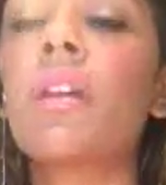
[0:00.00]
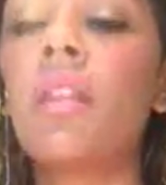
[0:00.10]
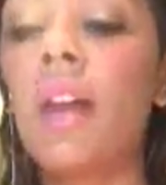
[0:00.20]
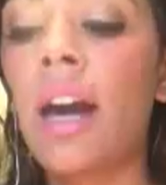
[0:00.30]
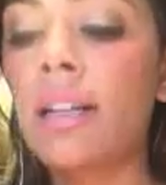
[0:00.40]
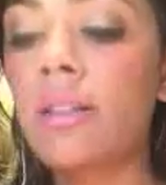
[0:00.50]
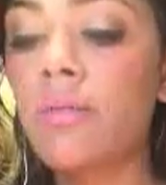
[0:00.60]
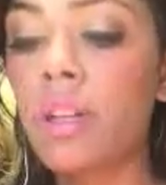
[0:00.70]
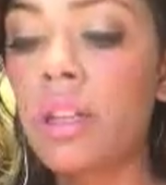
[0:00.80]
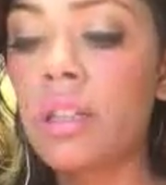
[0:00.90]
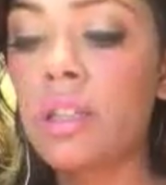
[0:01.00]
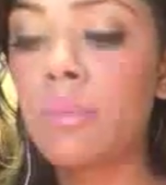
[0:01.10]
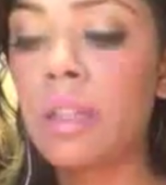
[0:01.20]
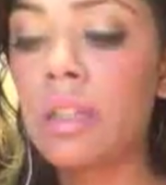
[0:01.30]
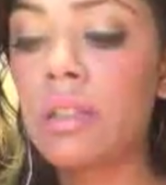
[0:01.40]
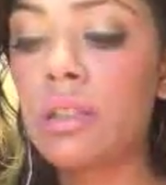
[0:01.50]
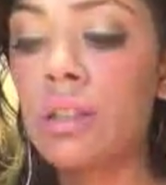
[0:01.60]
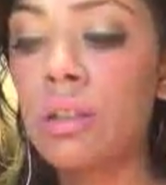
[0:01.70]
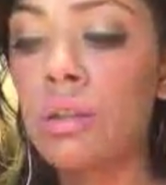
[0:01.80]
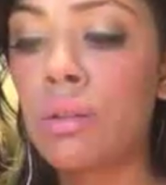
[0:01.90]
that really speaks
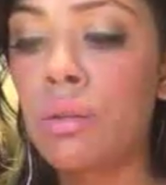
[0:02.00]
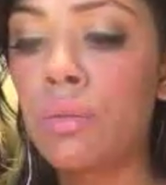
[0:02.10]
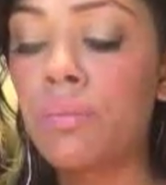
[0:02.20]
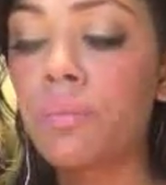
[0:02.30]
to